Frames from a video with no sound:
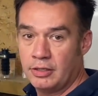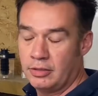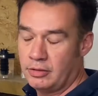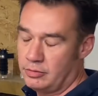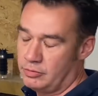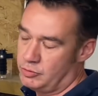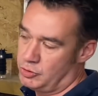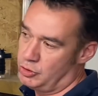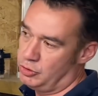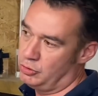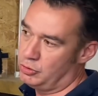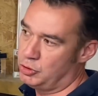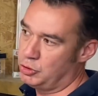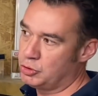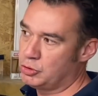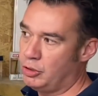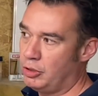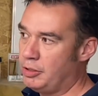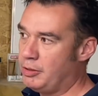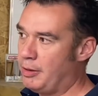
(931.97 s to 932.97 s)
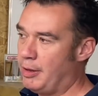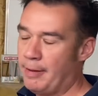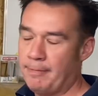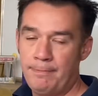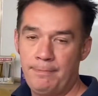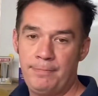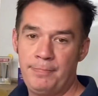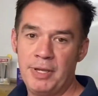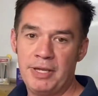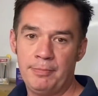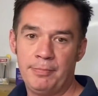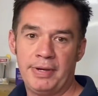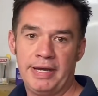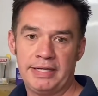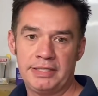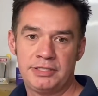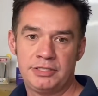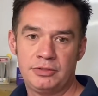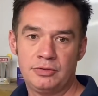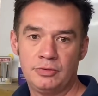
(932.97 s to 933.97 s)
So just going a bit
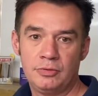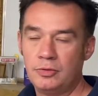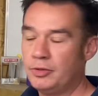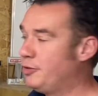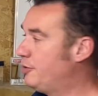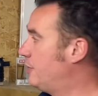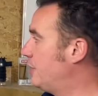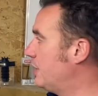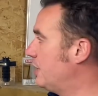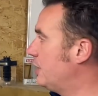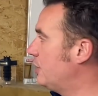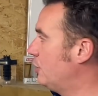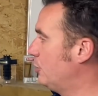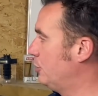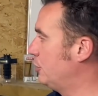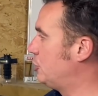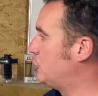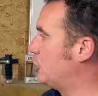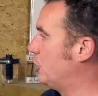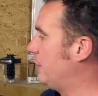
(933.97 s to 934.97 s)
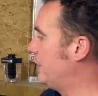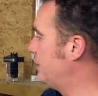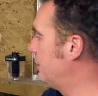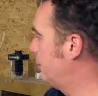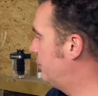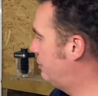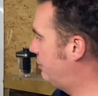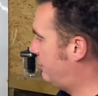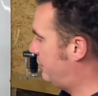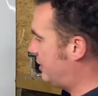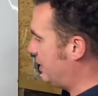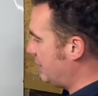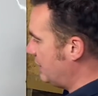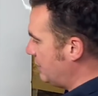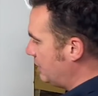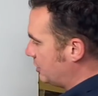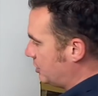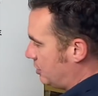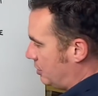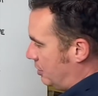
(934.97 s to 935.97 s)
back to the other drawing,
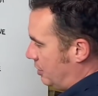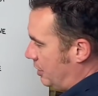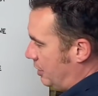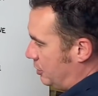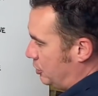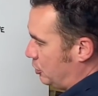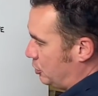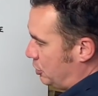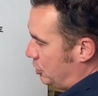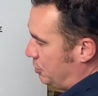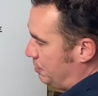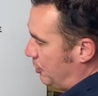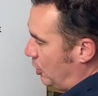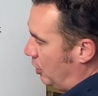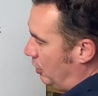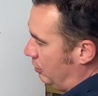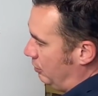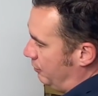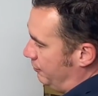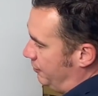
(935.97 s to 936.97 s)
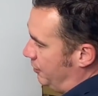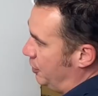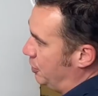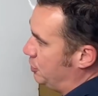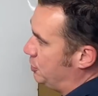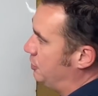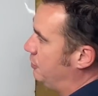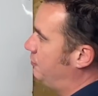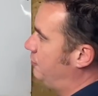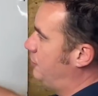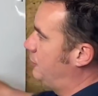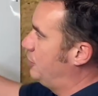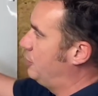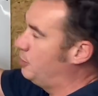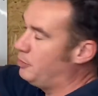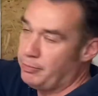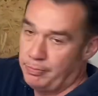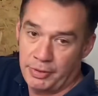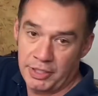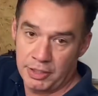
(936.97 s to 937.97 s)
these are just a small version of the
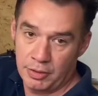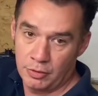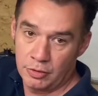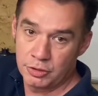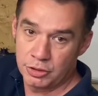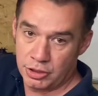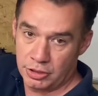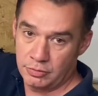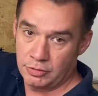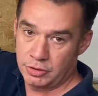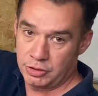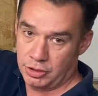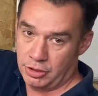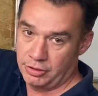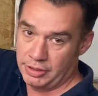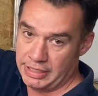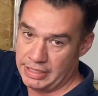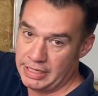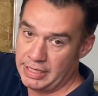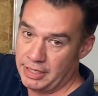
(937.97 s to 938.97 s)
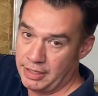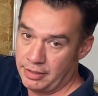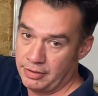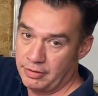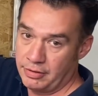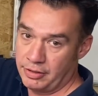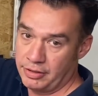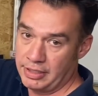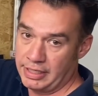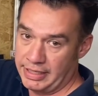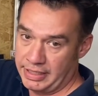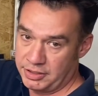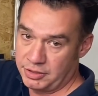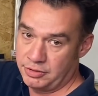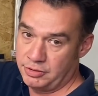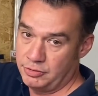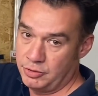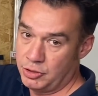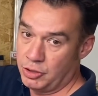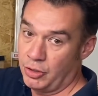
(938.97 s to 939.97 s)
bigger ones that was on here on the
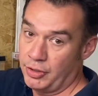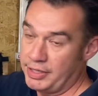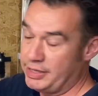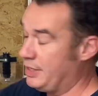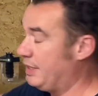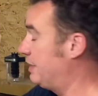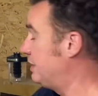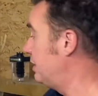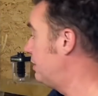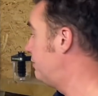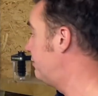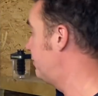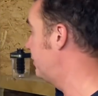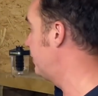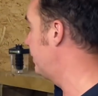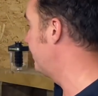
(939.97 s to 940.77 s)
last drawing that I did for you.